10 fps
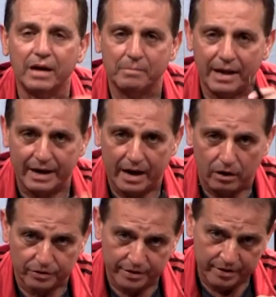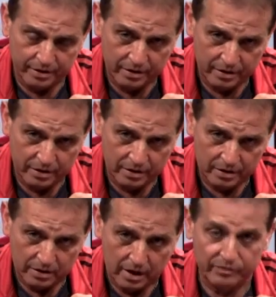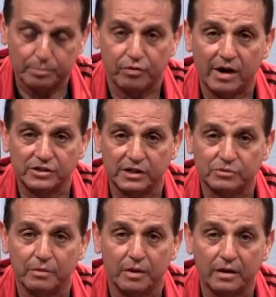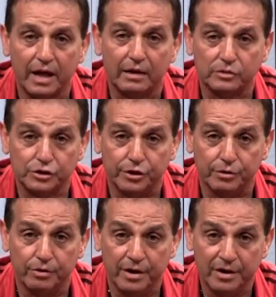made it out of the projects, we were glad it was you.